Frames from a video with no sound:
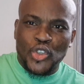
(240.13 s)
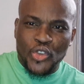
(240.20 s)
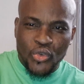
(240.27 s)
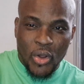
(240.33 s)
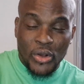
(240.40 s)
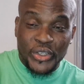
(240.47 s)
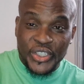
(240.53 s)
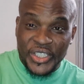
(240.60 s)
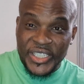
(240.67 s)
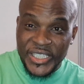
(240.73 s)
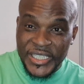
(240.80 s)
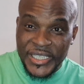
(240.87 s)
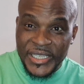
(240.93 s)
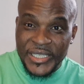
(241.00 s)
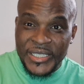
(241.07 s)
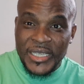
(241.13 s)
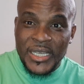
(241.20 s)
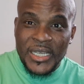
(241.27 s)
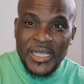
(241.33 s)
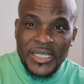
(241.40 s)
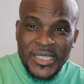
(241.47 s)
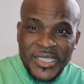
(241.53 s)
strong she is,
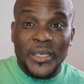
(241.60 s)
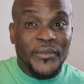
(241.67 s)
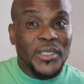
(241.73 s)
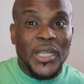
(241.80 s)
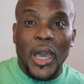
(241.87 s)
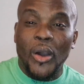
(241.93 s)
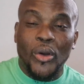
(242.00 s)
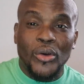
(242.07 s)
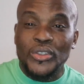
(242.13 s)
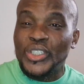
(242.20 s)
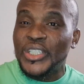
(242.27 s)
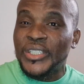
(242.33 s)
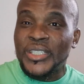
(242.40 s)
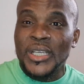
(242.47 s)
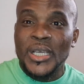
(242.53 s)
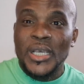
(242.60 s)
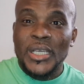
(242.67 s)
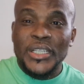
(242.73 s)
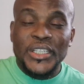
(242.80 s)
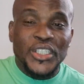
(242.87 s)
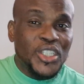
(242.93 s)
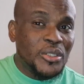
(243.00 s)
giving her all these
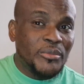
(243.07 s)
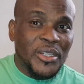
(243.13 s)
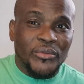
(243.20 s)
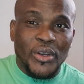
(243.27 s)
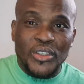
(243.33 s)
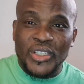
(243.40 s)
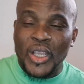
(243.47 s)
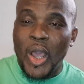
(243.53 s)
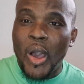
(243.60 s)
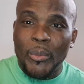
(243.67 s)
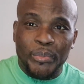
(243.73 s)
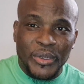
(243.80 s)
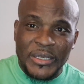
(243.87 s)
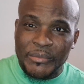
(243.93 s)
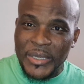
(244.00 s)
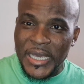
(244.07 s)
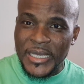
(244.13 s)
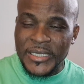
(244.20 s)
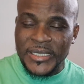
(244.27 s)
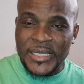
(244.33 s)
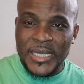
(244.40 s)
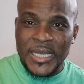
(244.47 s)
numerous
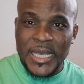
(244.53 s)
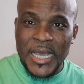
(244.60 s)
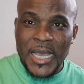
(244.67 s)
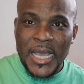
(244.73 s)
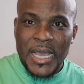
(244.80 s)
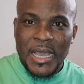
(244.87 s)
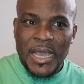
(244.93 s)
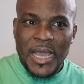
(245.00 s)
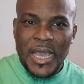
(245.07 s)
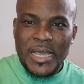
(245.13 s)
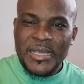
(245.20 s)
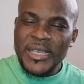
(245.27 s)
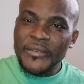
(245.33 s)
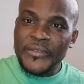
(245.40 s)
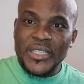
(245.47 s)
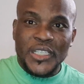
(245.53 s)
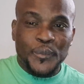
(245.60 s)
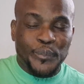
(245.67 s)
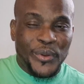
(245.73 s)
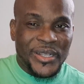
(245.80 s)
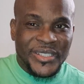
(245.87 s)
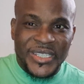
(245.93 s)
compliments, if
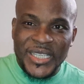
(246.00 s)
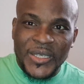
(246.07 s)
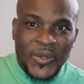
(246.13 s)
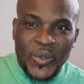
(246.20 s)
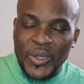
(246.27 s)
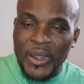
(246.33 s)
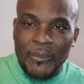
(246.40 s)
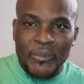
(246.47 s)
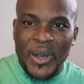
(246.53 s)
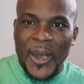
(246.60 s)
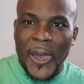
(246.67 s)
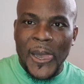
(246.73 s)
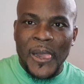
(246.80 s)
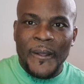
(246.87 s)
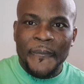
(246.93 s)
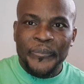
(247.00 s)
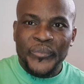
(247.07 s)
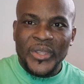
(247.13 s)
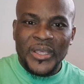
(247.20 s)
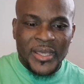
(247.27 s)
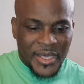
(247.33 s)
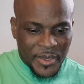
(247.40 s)
this particular man
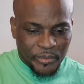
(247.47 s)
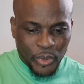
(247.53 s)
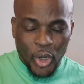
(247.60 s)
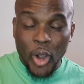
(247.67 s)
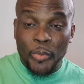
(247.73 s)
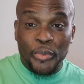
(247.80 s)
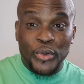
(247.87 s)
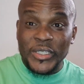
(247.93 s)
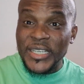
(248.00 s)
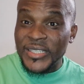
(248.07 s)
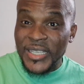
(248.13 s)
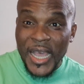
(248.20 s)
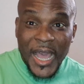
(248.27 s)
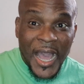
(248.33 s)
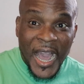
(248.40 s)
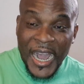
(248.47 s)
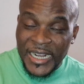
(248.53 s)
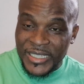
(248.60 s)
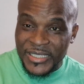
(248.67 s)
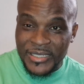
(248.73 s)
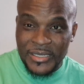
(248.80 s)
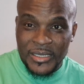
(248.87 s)
keep up with this
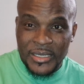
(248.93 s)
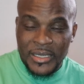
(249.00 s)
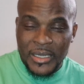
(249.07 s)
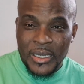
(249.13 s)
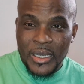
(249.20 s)
act,